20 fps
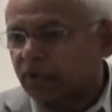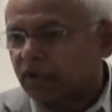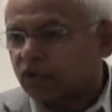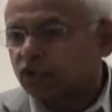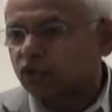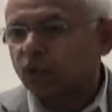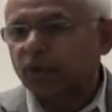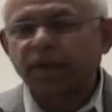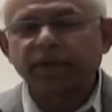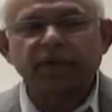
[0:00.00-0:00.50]

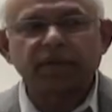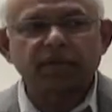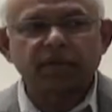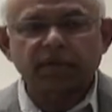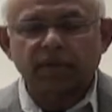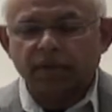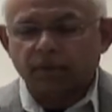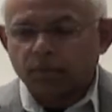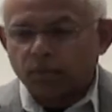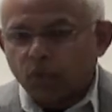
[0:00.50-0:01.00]
So it is
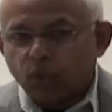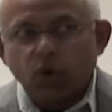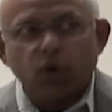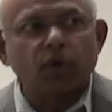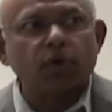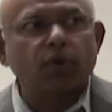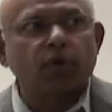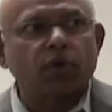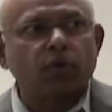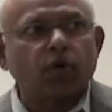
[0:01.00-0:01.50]
a
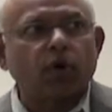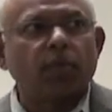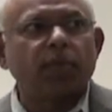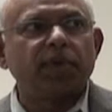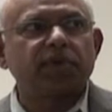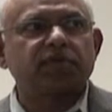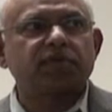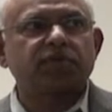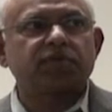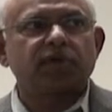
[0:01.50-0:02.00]
more
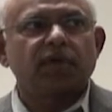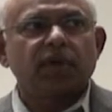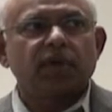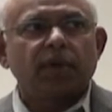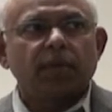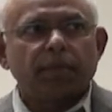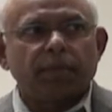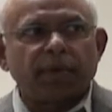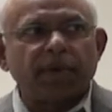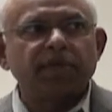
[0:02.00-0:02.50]
robust
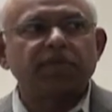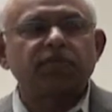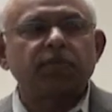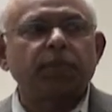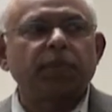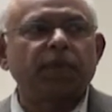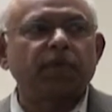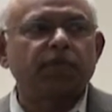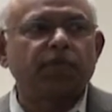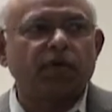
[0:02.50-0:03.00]

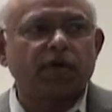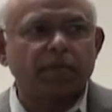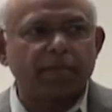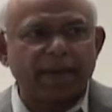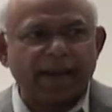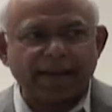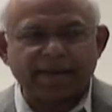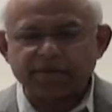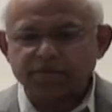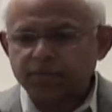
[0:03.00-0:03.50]
principle for
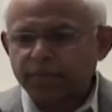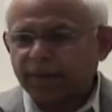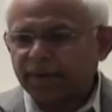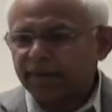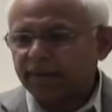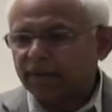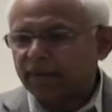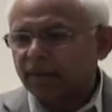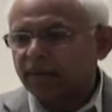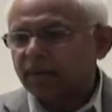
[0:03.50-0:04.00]

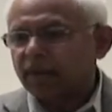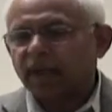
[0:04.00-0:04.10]
management,